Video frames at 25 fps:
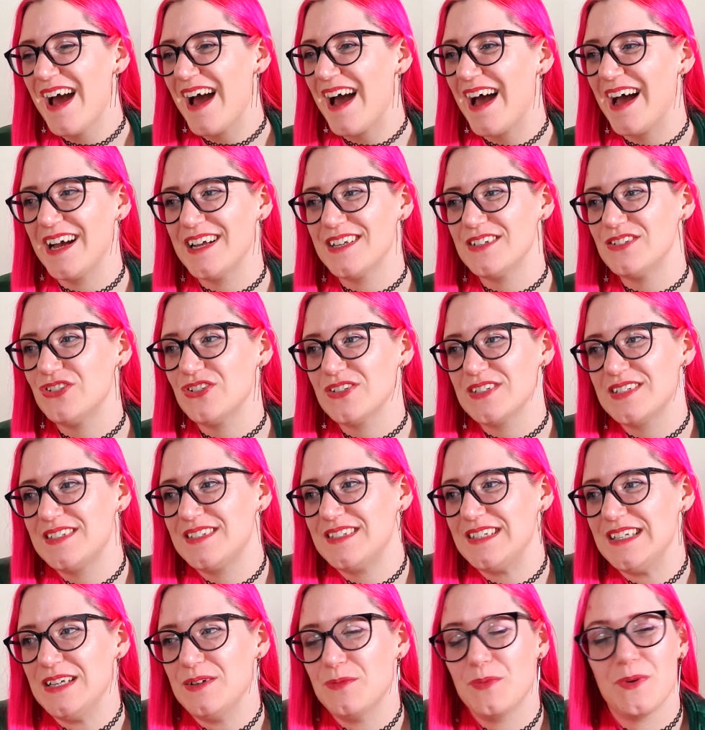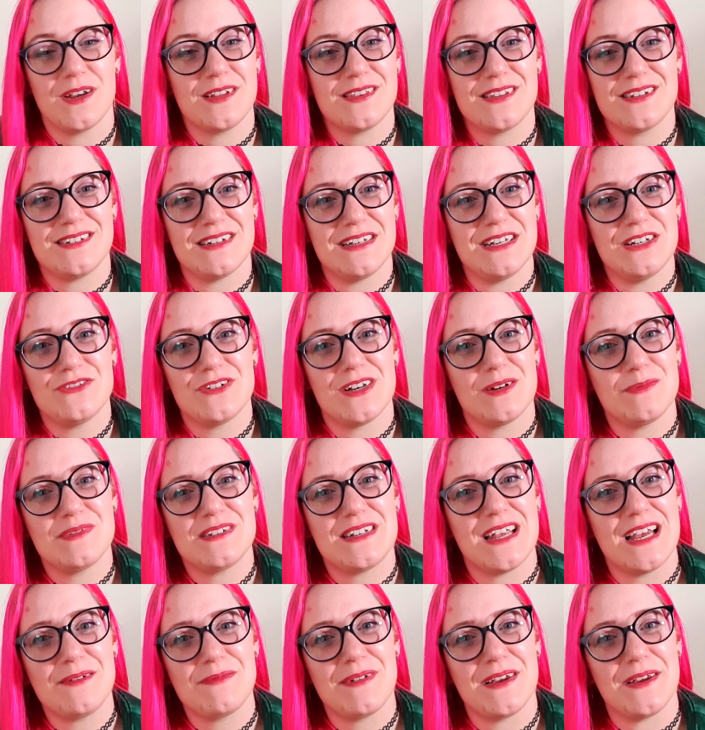and just see where the daydreams
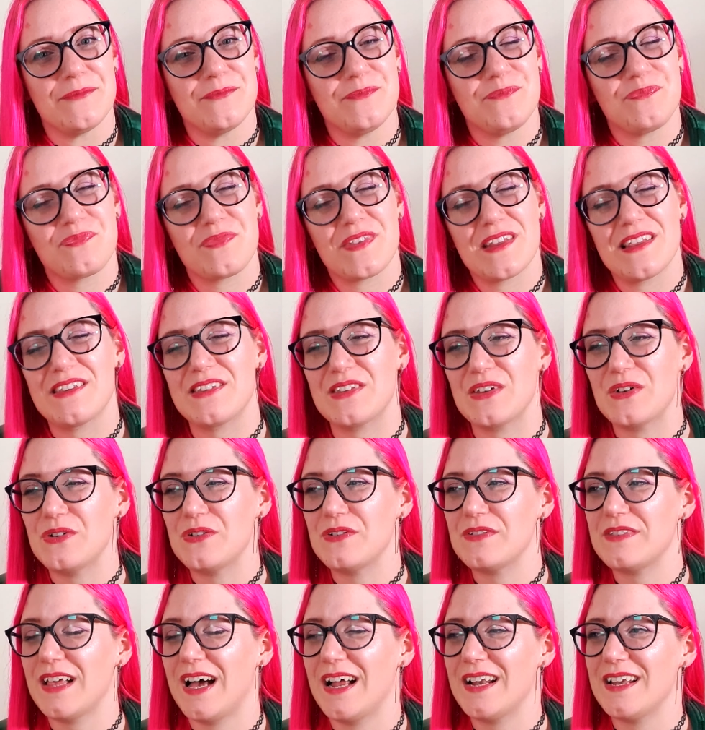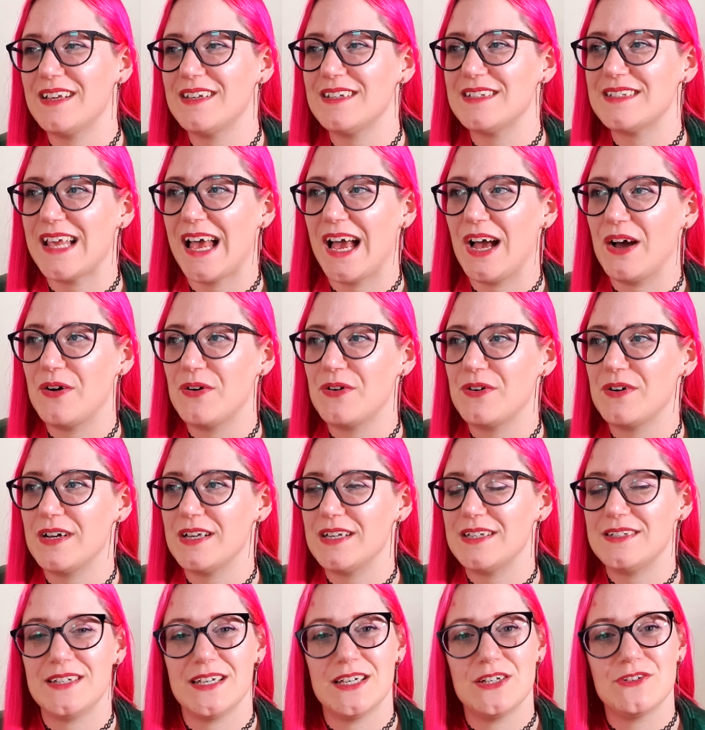take me. So that is how
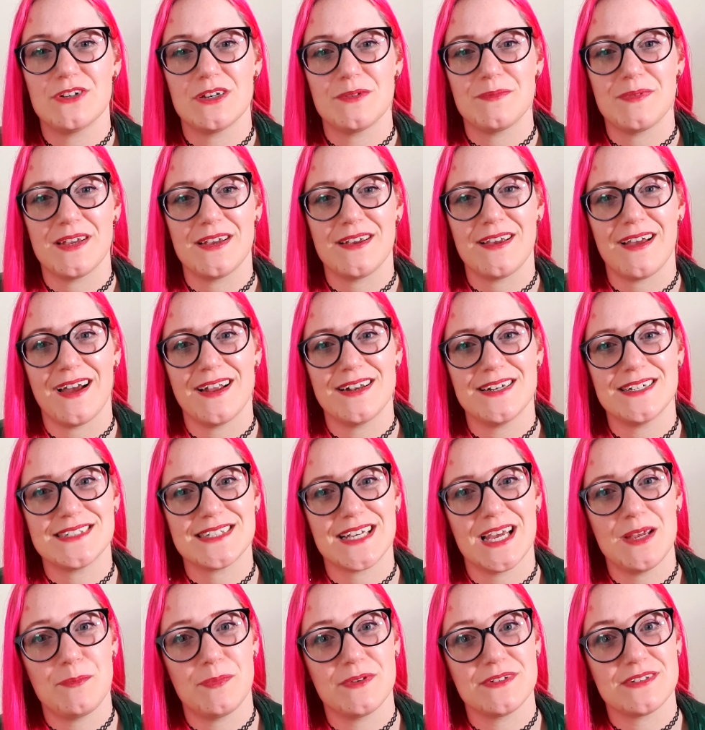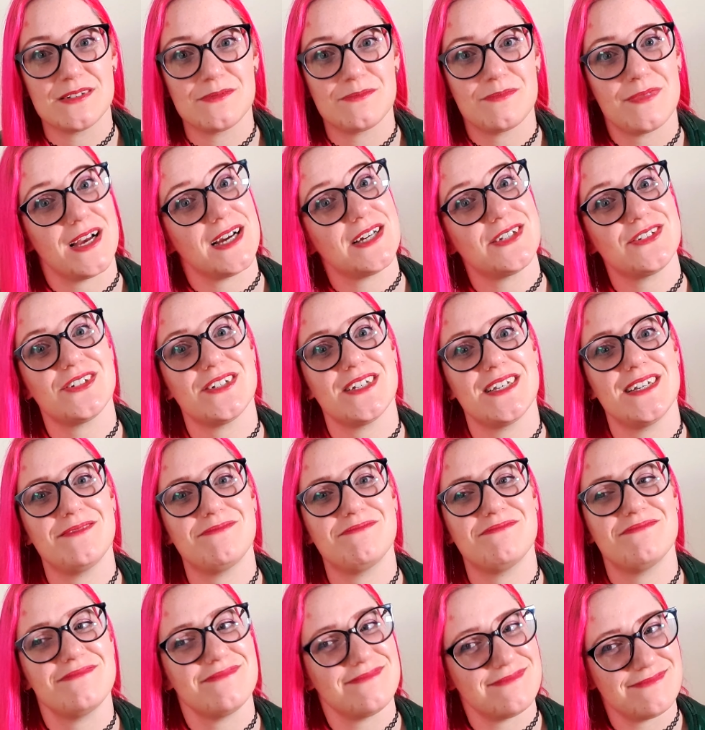daydreaming and escapism actually
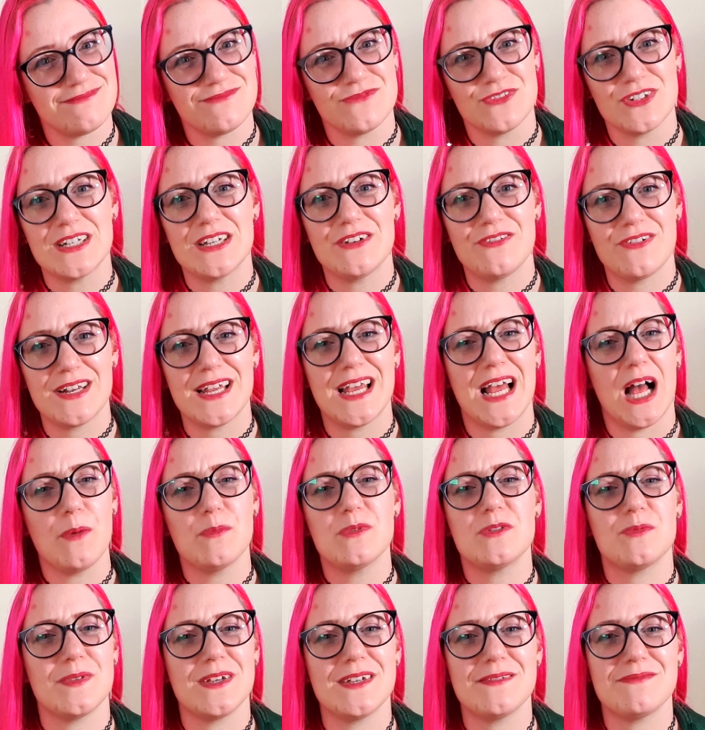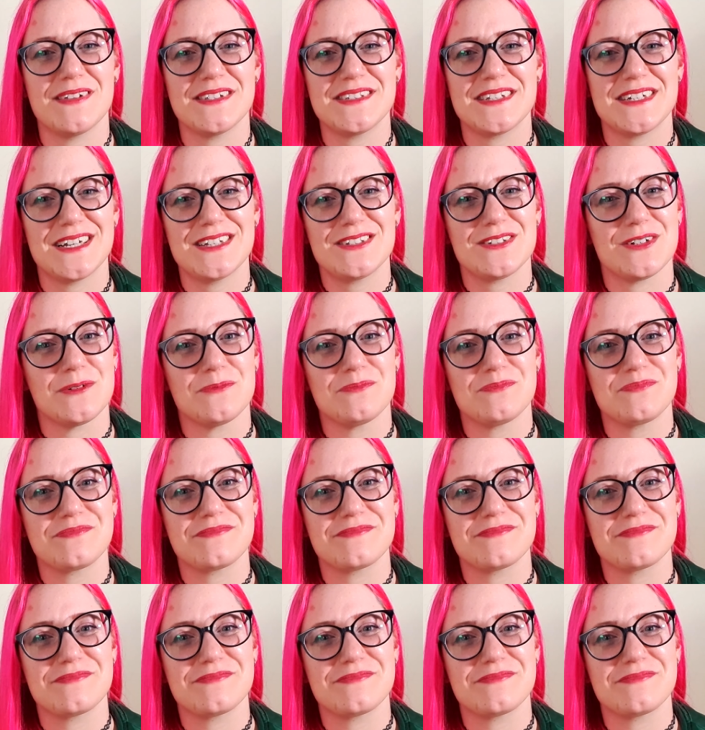really helped me as a dancer.